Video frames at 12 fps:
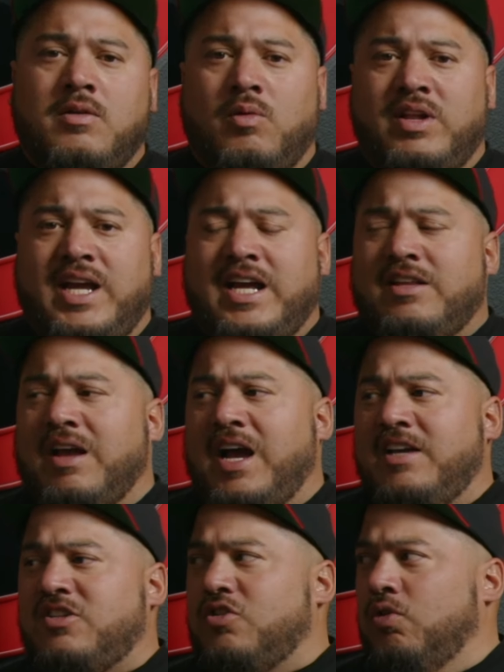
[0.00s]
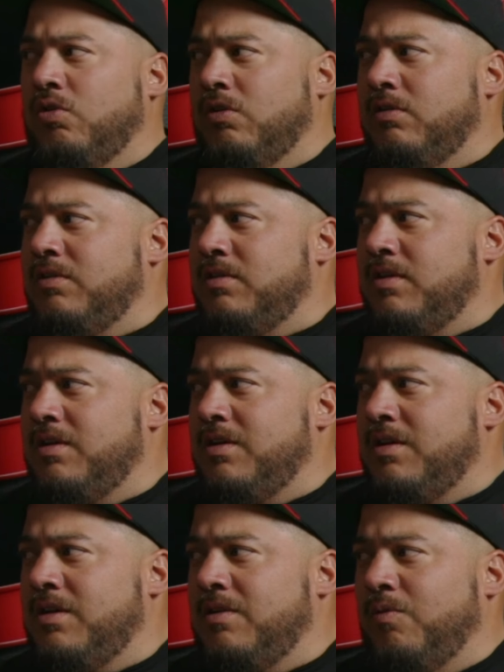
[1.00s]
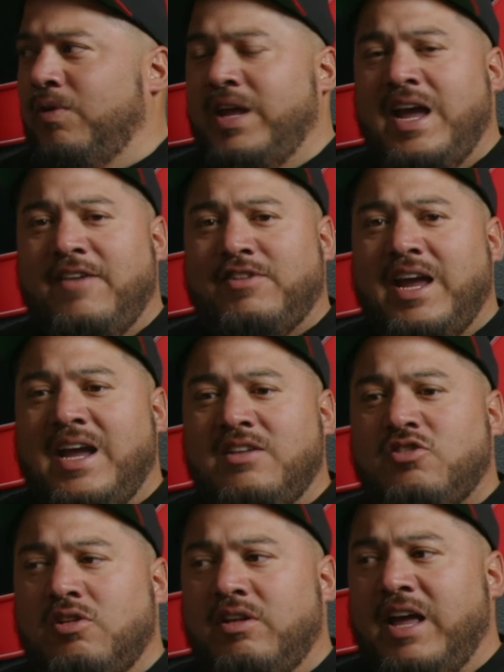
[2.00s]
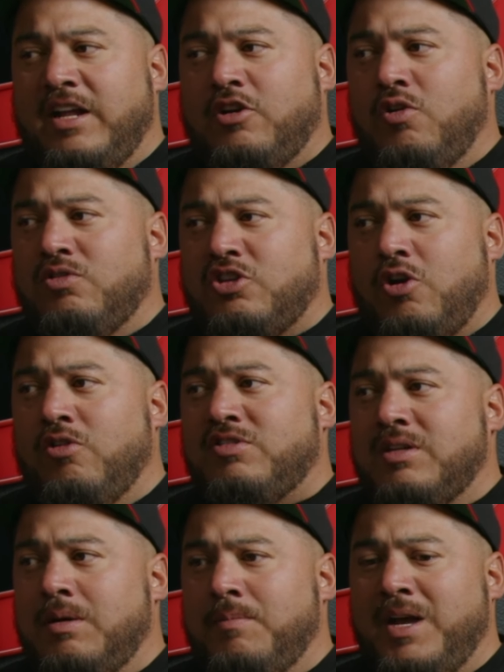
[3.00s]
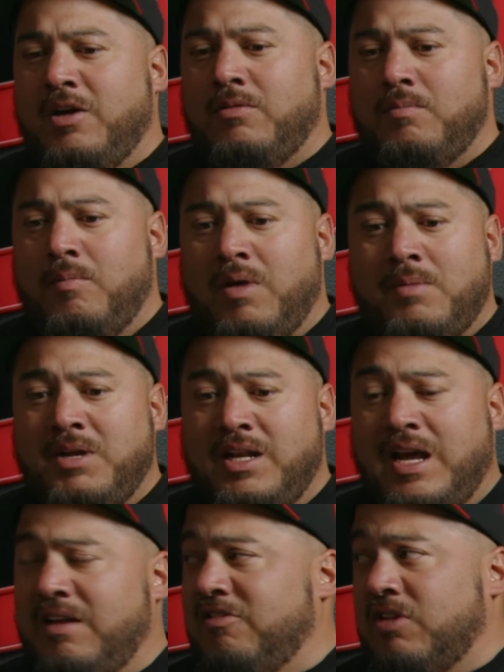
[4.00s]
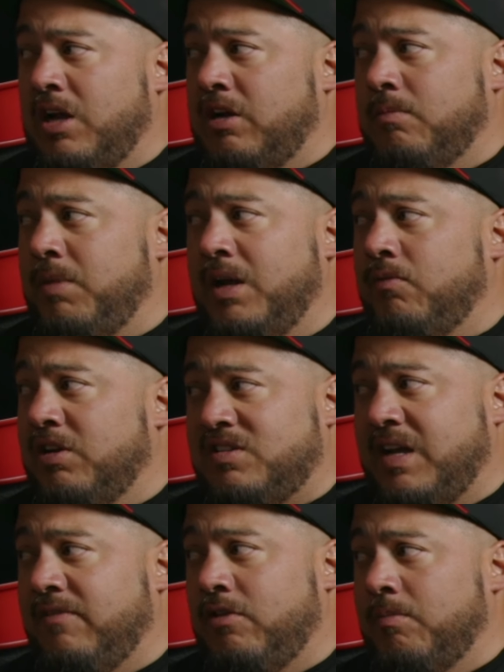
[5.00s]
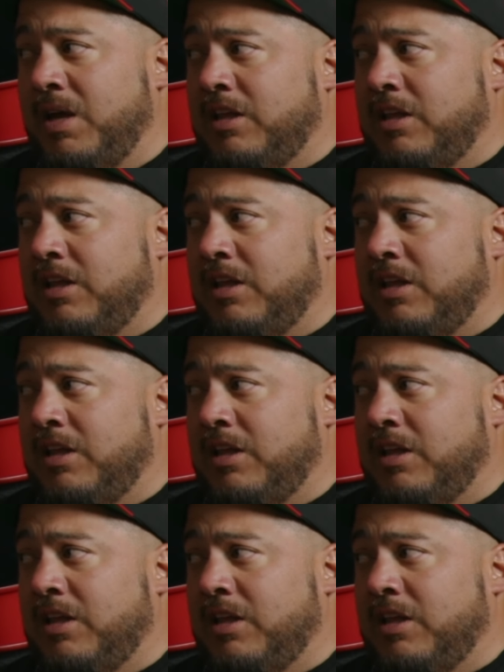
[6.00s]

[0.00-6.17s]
when they get to high school, when they have to answer to that coach cursing them out, mommy and daddy's not going to be able to save them